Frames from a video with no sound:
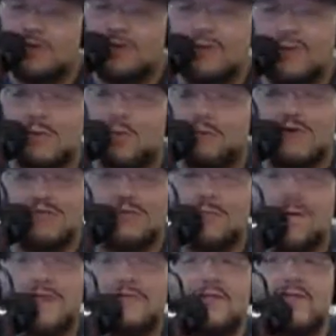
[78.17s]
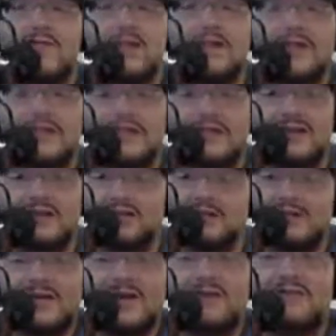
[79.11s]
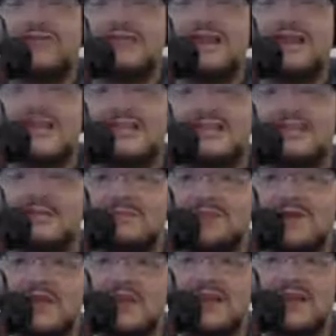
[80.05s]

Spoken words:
You have to pay for nothing. You pay for nothing, brother.